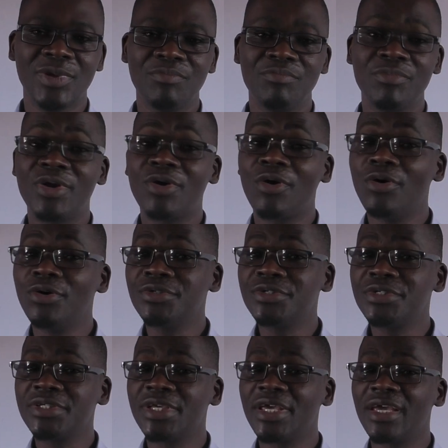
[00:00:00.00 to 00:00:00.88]

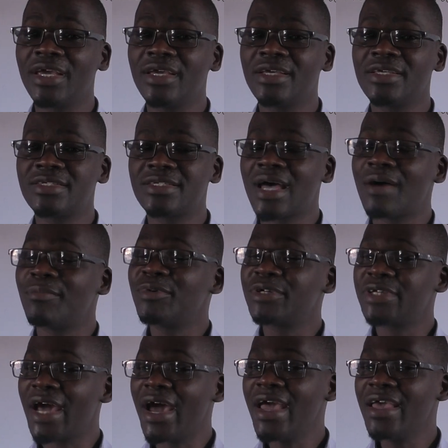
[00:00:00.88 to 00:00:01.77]
because
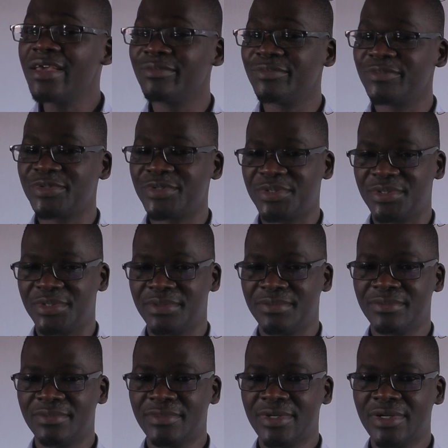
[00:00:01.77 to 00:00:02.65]
sometimes,
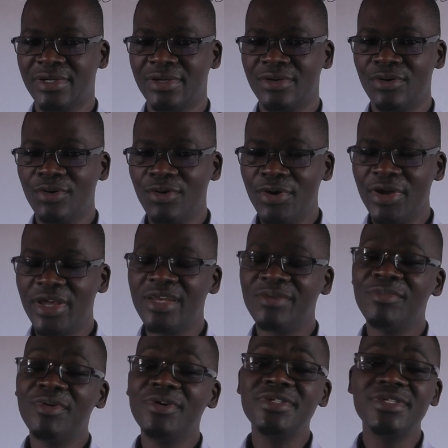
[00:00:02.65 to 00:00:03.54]
or
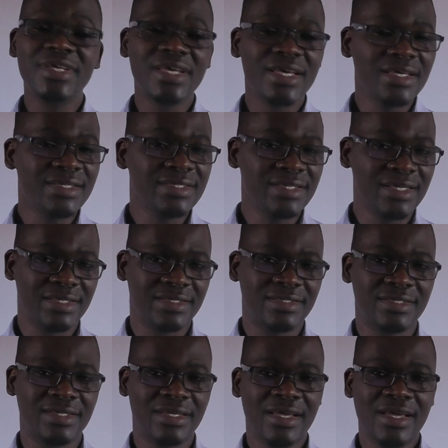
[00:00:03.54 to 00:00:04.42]
in most
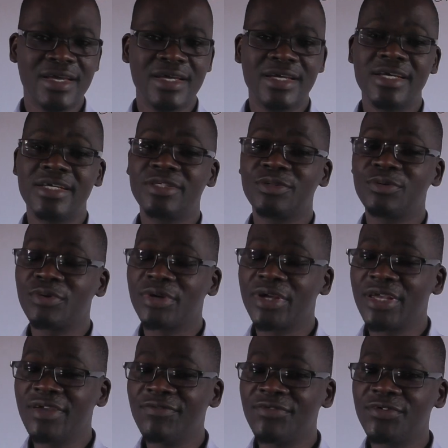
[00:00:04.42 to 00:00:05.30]
cases, it will
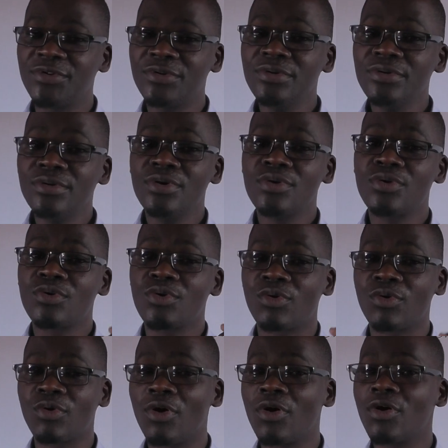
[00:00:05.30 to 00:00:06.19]
give you
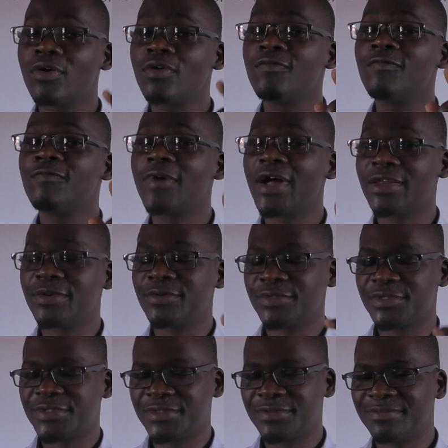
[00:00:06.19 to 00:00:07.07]
wrong
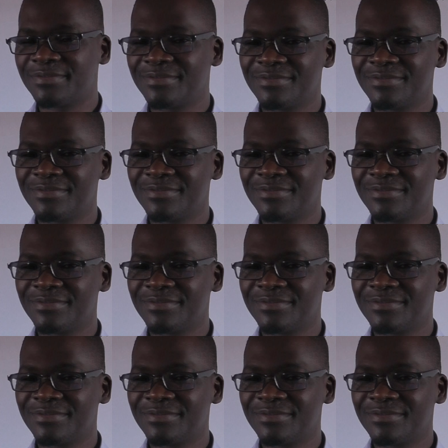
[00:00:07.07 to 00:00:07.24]
values.